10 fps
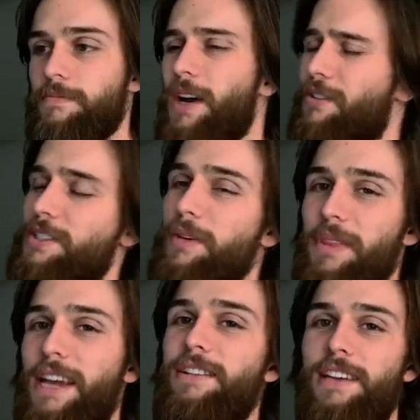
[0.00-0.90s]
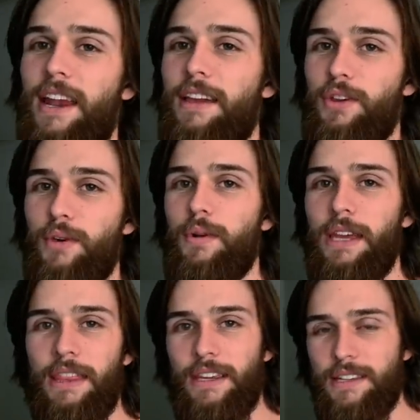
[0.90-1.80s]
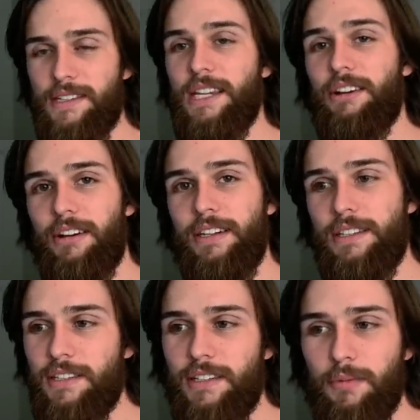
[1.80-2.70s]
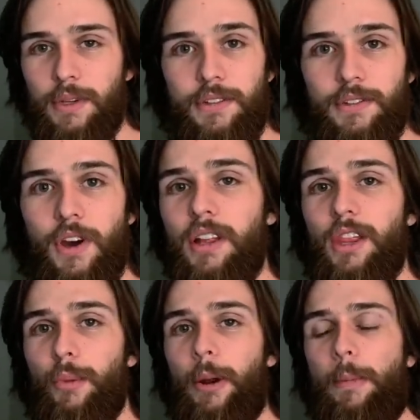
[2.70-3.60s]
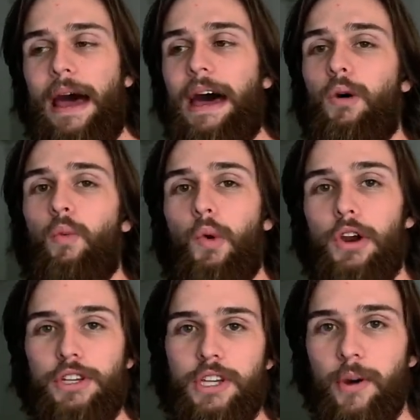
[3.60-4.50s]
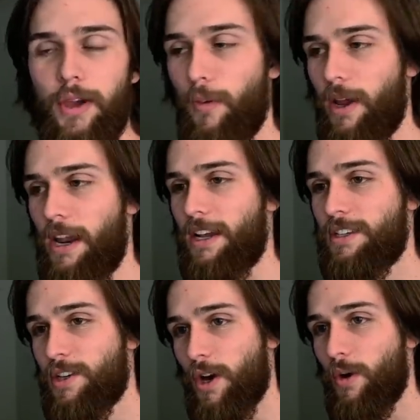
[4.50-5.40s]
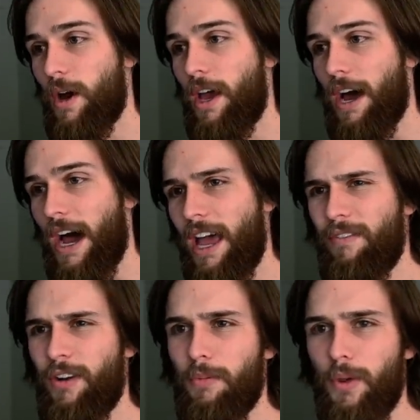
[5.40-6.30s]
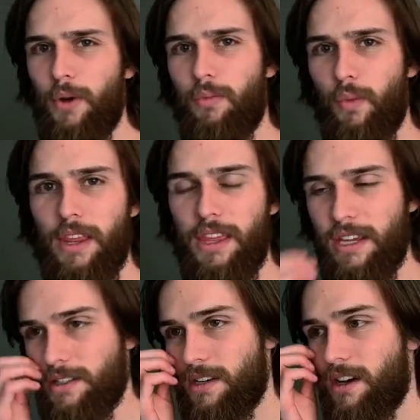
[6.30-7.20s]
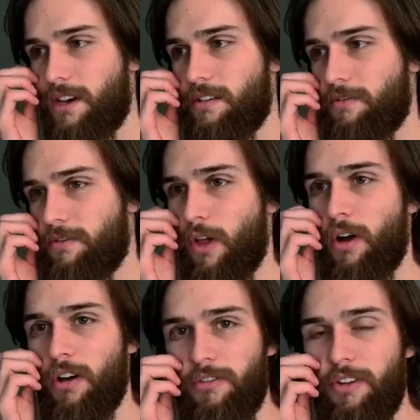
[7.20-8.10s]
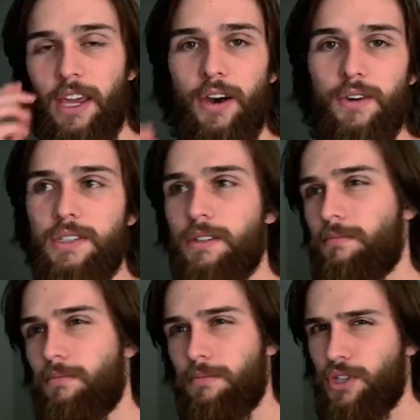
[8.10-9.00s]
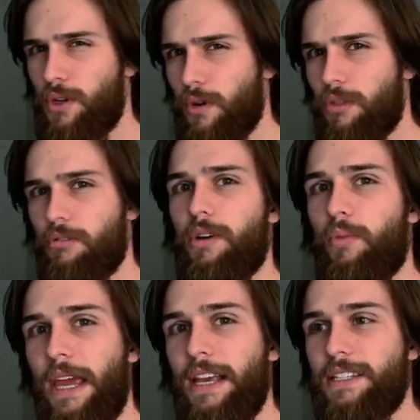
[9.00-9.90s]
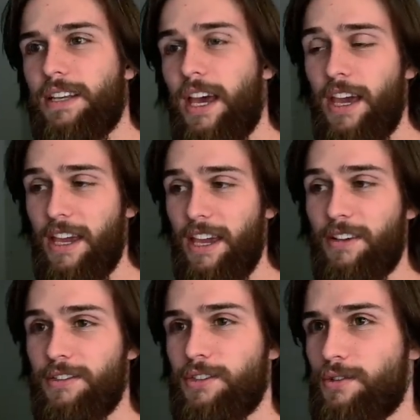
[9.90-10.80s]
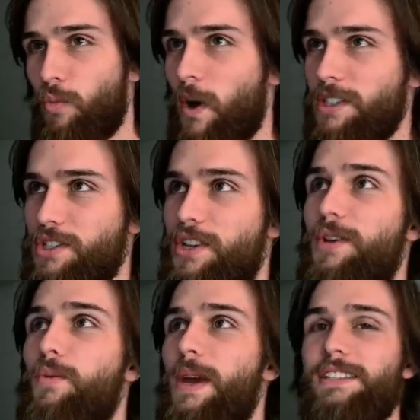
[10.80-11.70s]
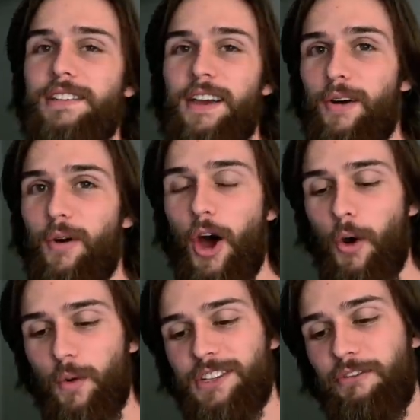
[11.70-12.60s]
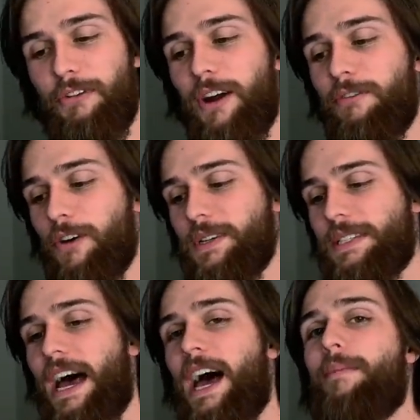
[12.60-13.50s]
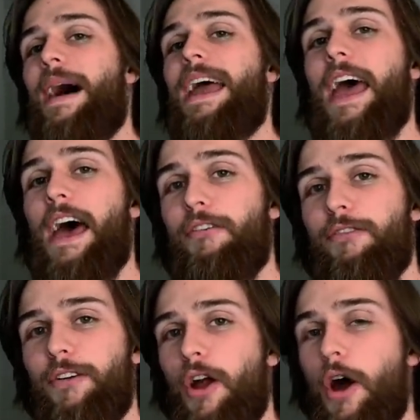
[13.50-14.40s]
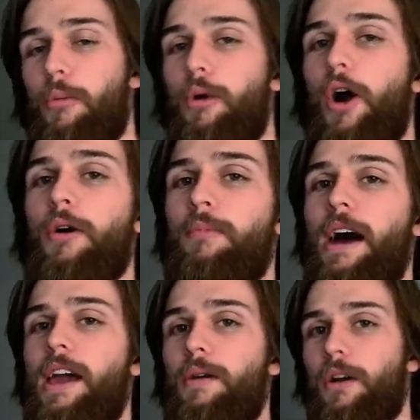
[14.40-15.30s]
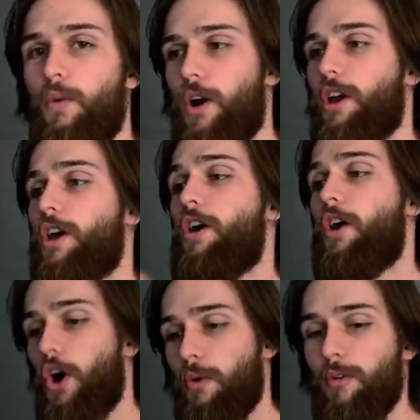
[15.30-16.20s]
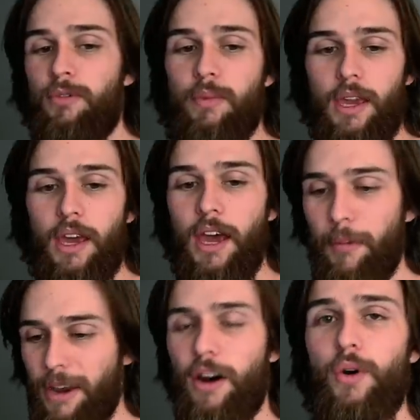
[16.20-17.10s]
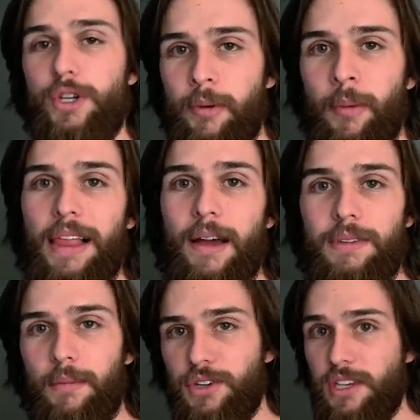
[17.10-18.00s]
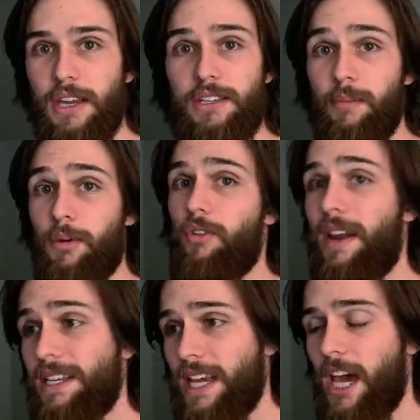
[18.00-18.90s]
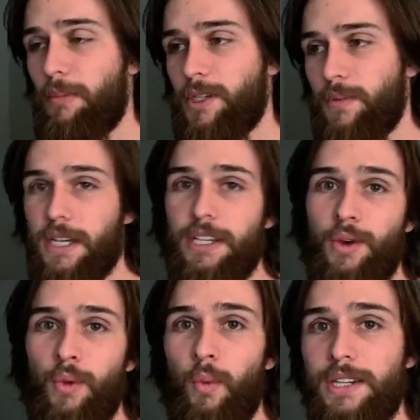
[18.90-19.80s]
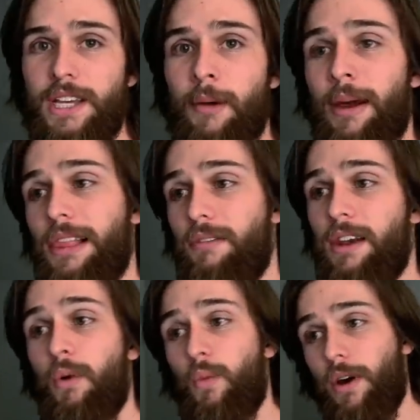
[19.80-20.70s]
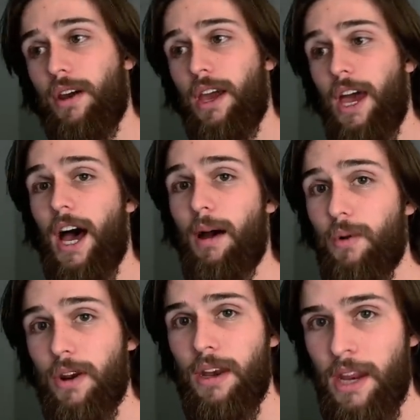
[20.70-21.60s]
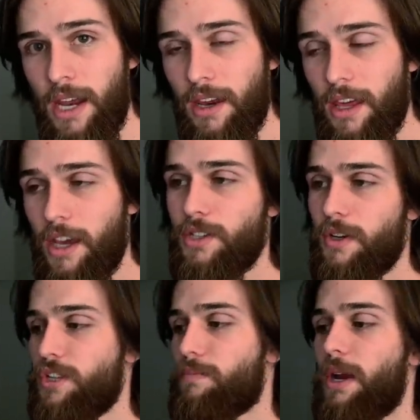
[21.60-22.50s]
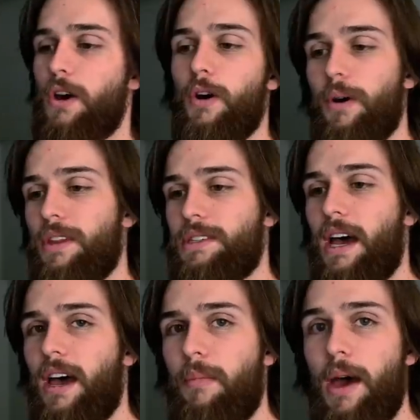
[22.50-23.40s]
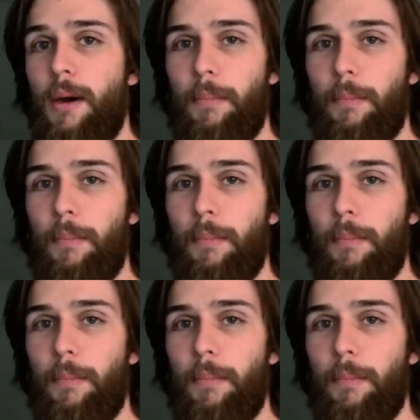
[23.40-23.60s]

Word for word: Oh, and something else that I do in this series is simply talk a little bit about how work is going and whatnot. So I haven't uploaded one of these vlog videos in 2 to 3 weeks, and 1 to 2 weeks ago was the very first time I ever brought my work home with me. I mean, I always bring my laptop just in case something crazy happens, because I know the one time I leave it at work, I'm gonna need it, so I just bring it home all the time.